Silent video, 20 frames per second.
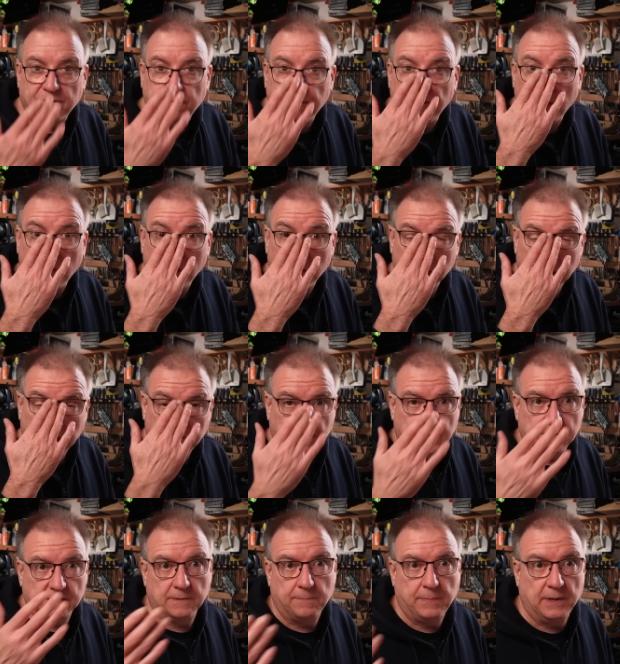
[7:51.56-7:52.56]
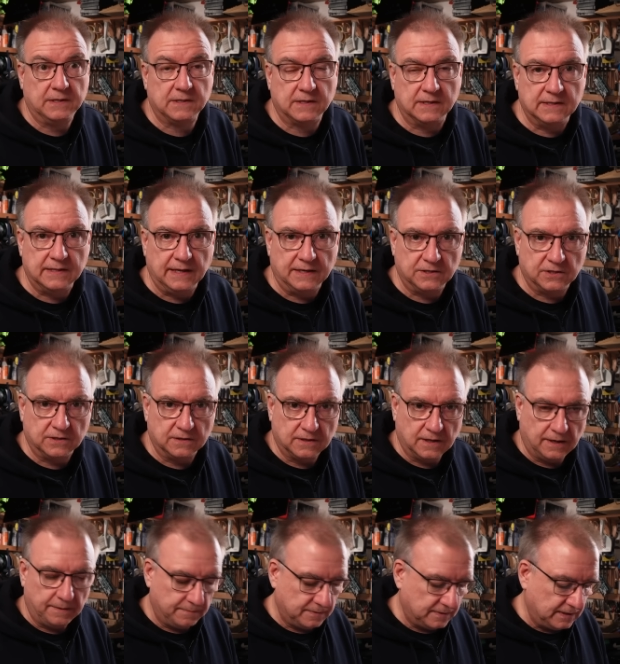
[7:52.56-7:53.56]
for, if there's a bus contention
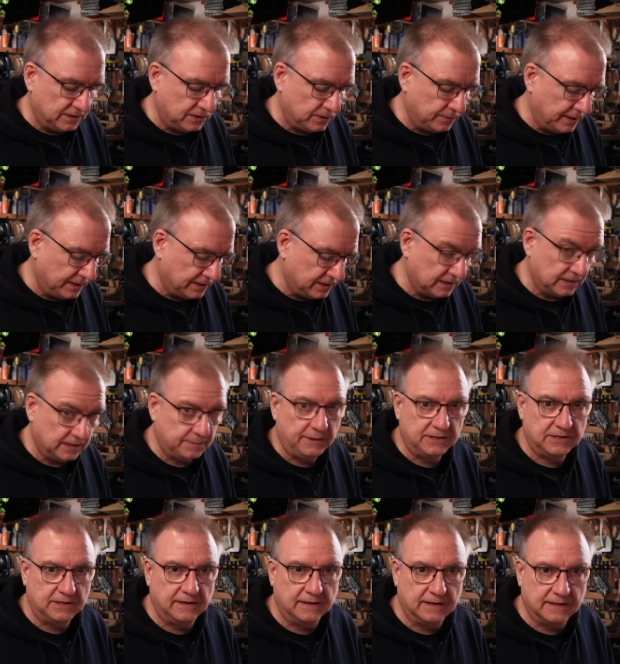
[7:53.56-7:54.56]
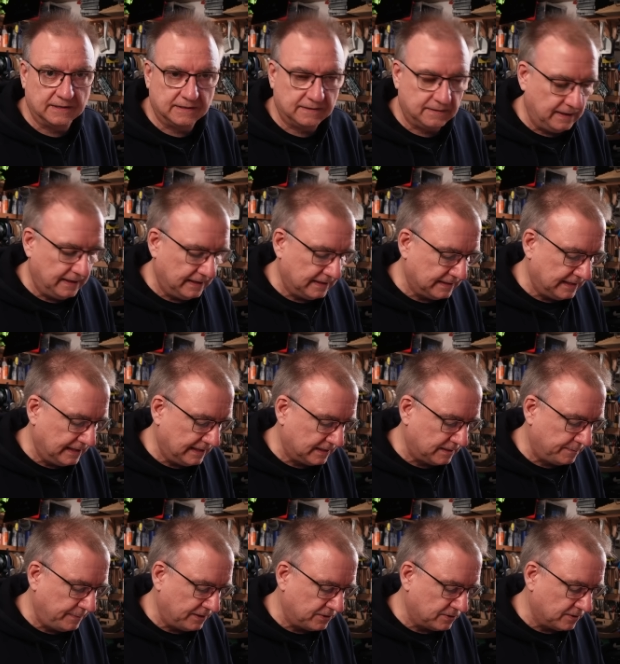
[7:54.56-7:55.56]
type situation, especially in a ZX
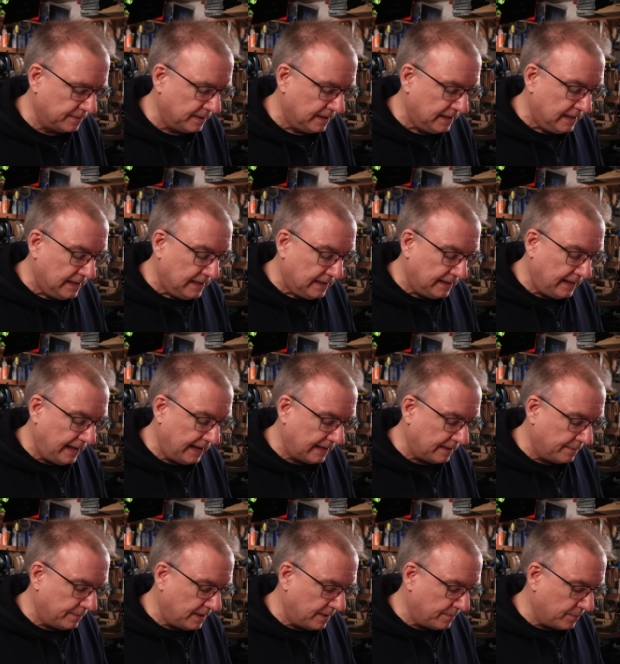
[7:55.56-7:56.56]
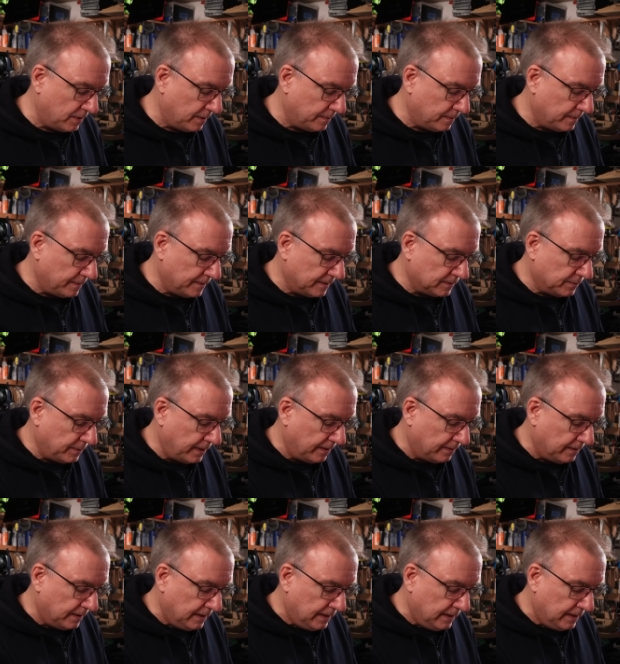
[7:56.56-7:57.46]
Spectrum, that can be a problem as well.